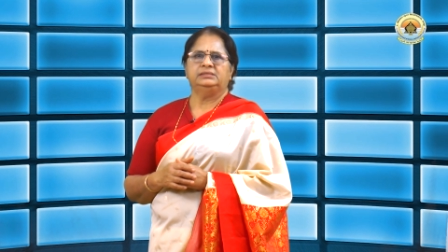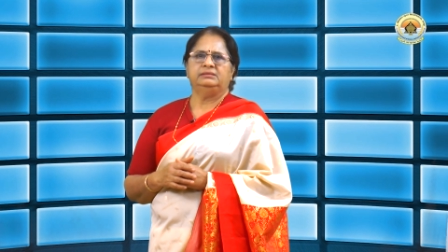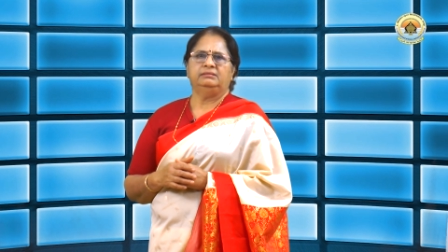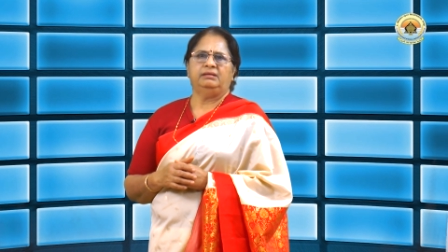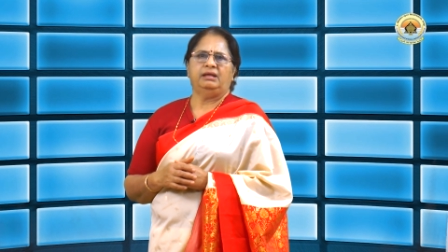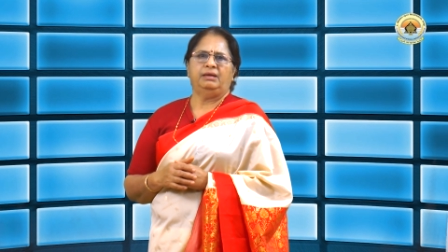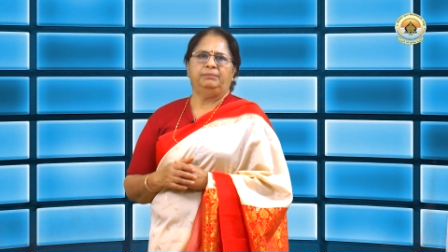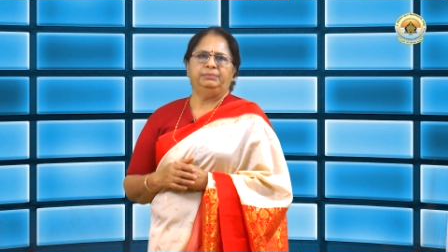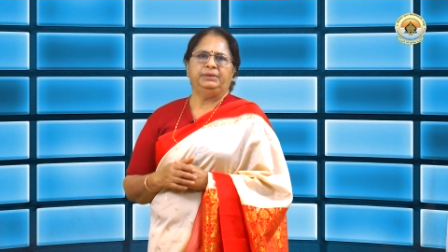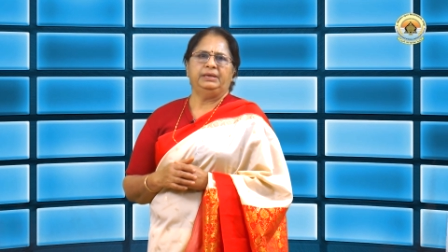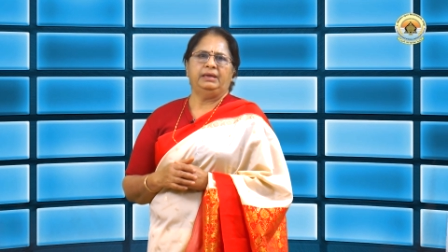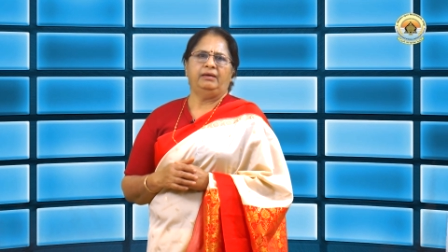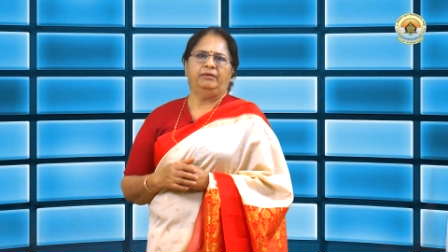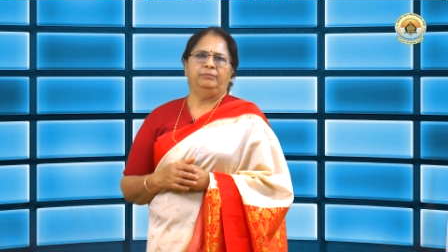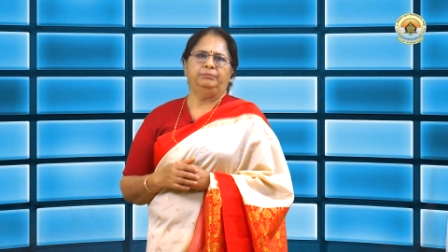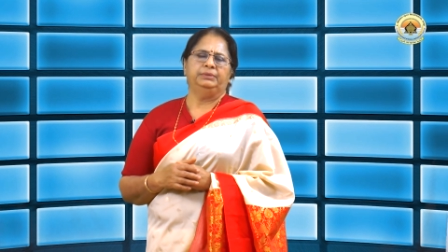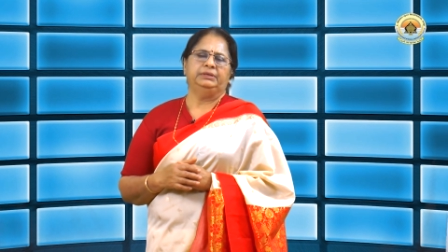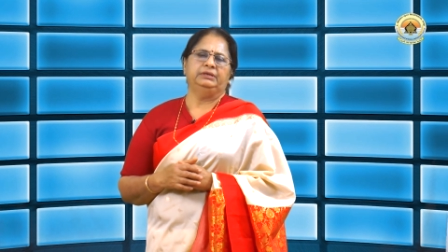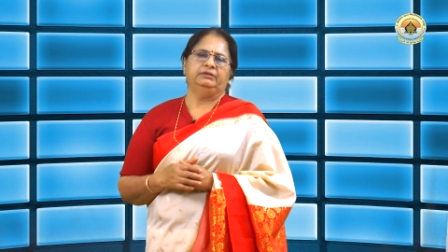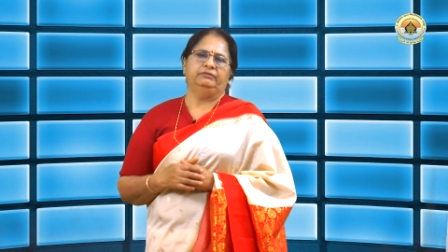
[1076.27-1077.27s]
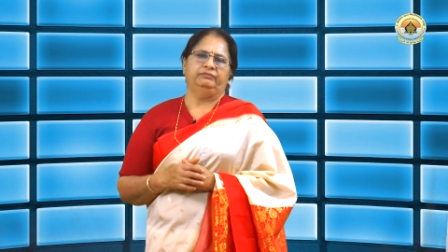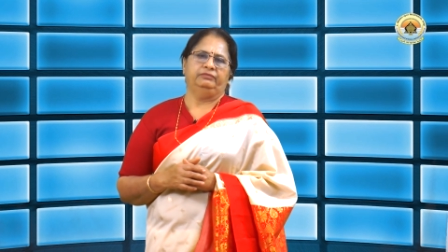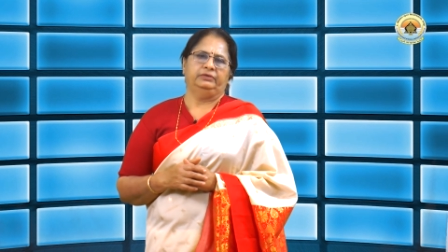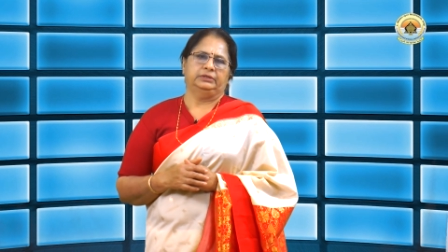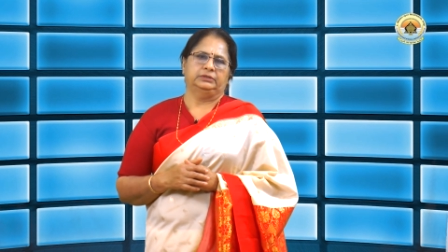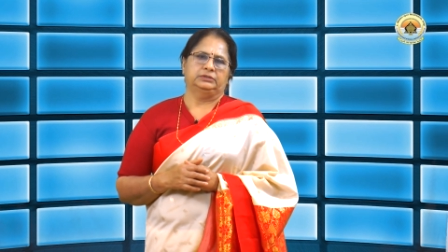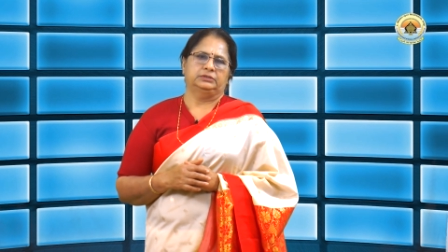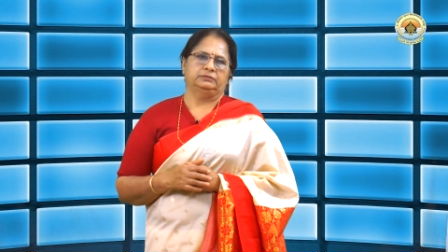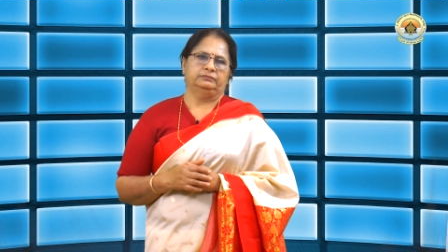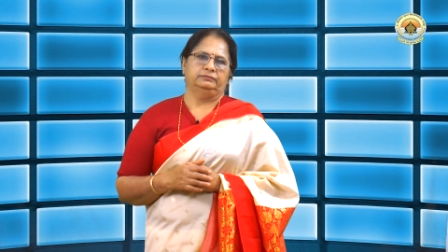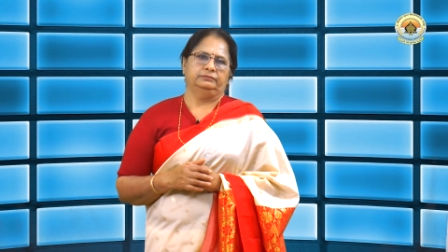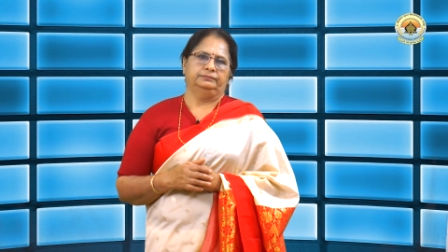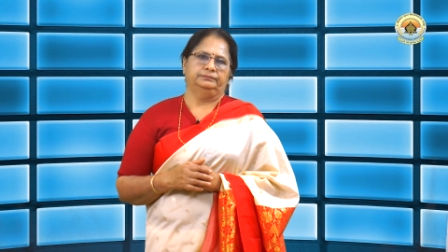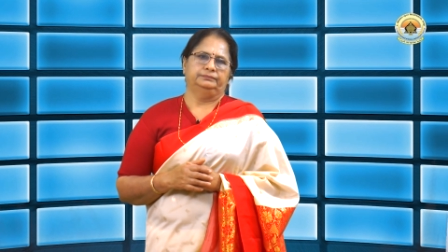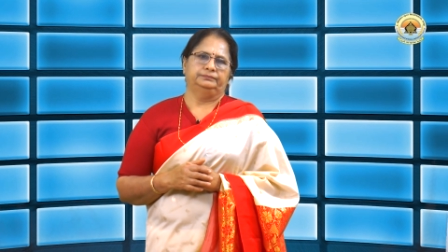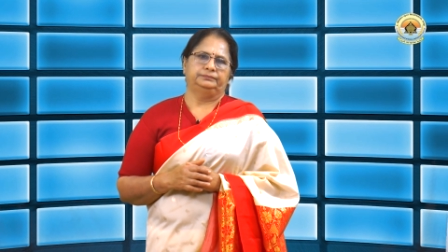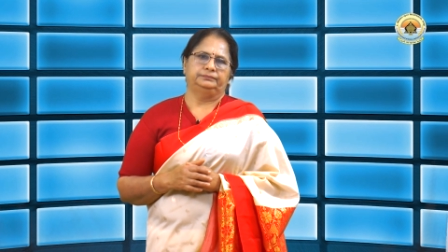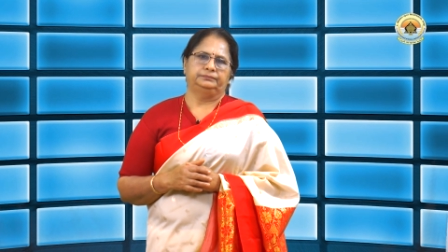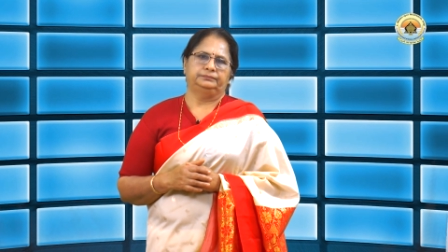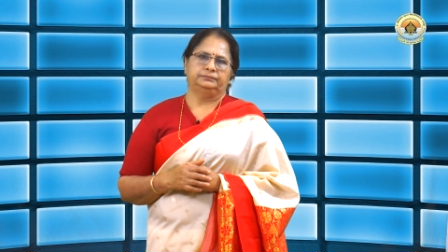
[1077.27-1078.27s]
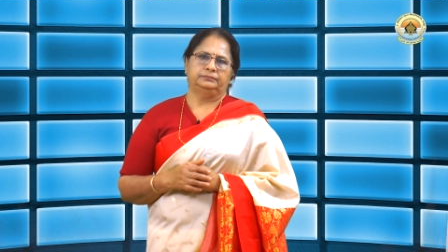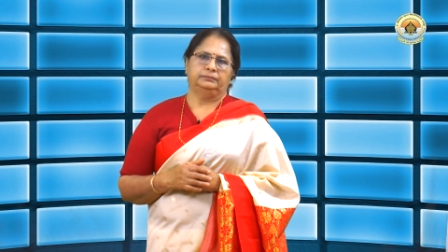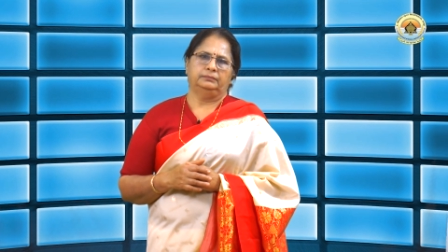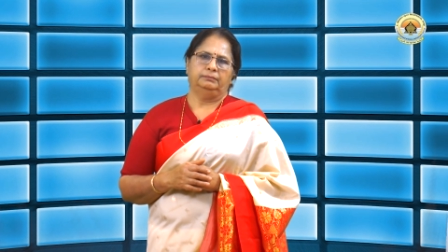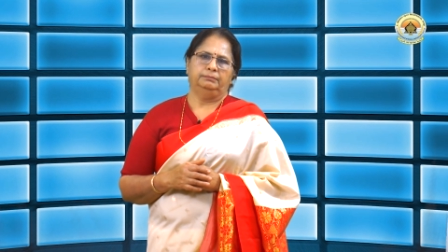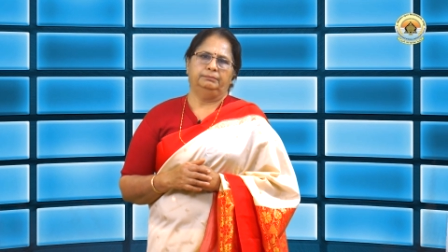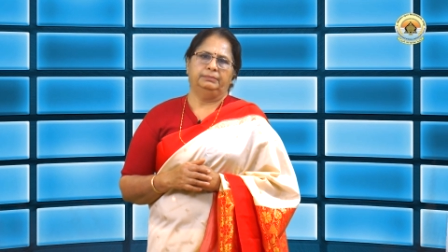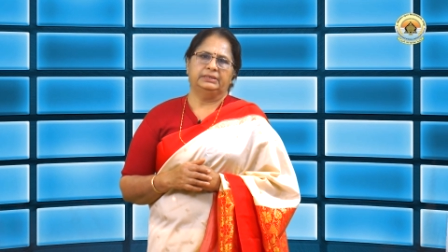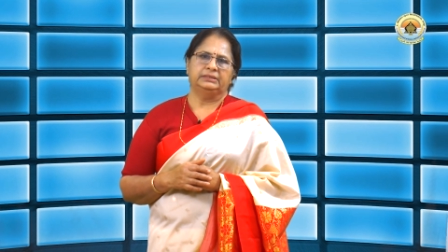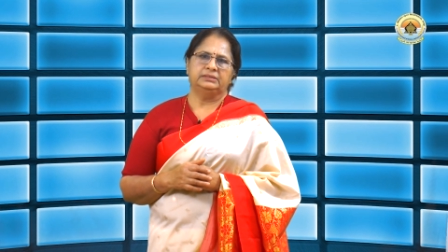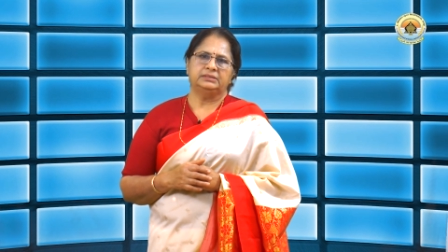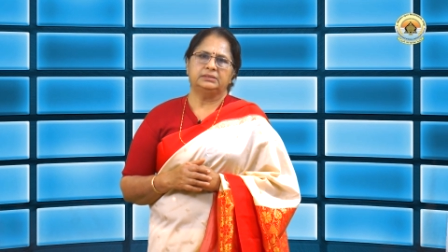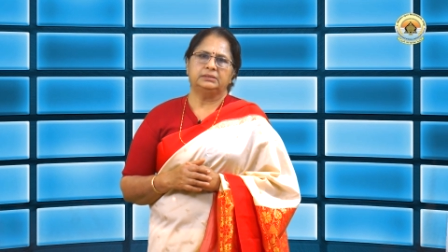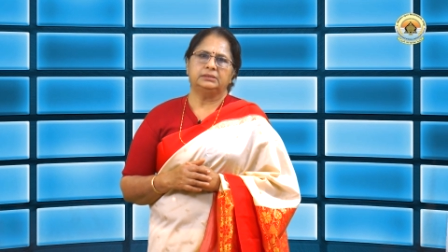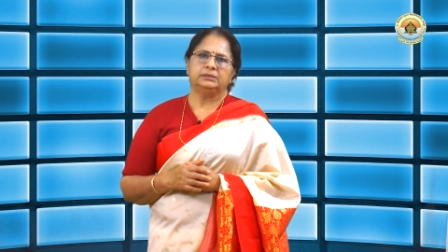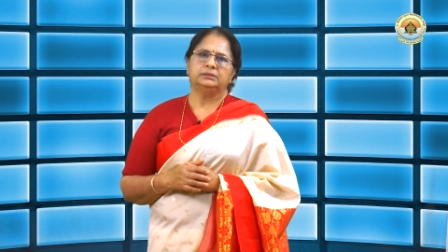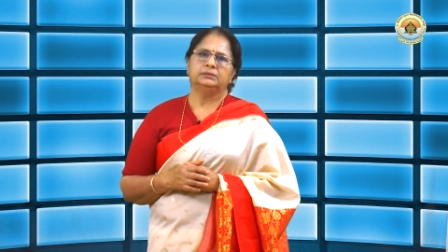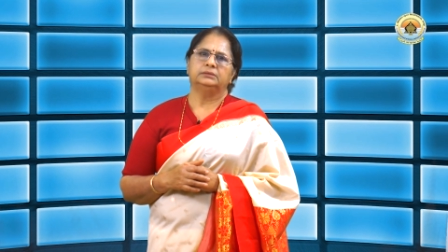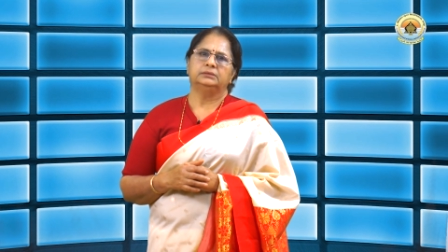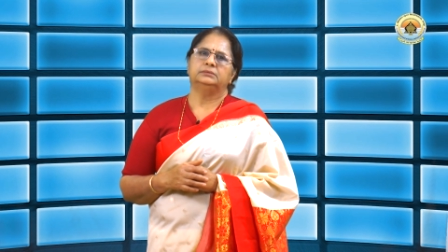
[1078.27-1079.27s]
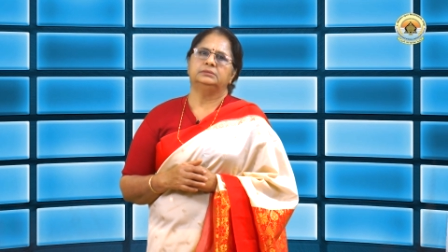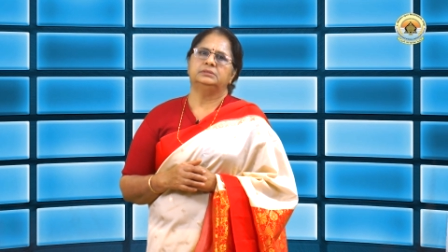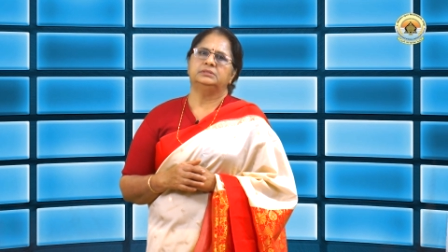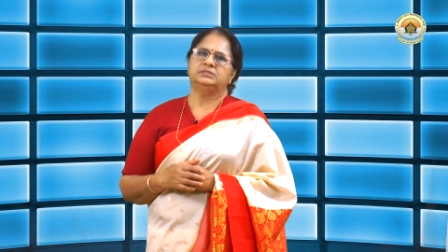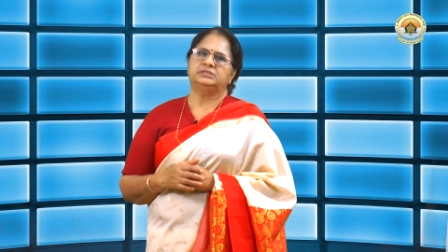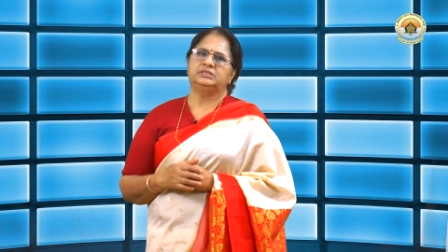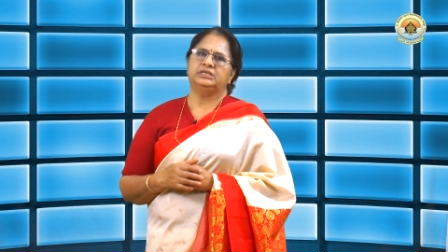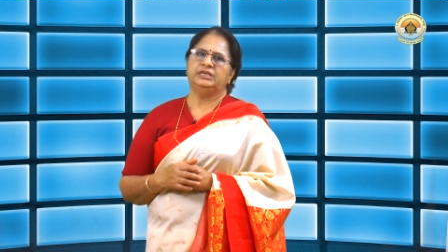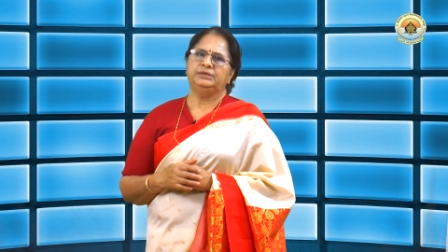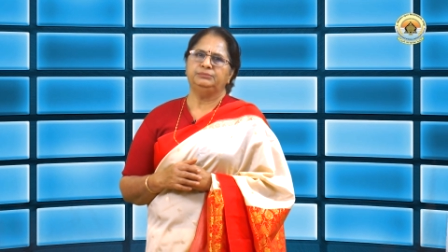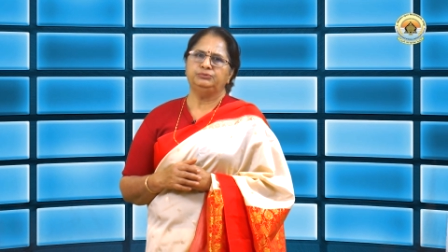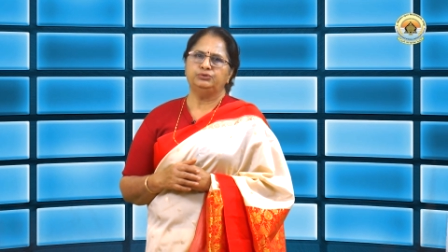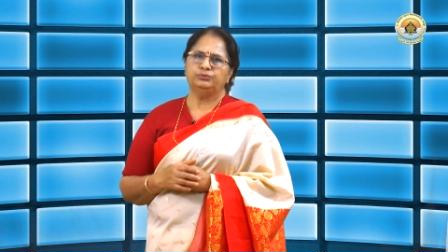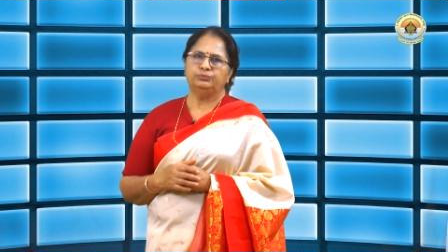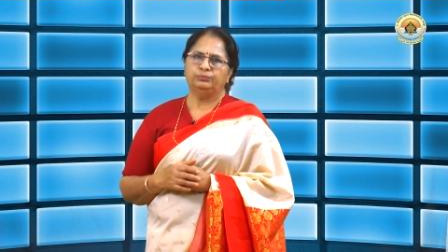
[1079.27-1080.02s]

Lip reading: therapy have been effective, but seem to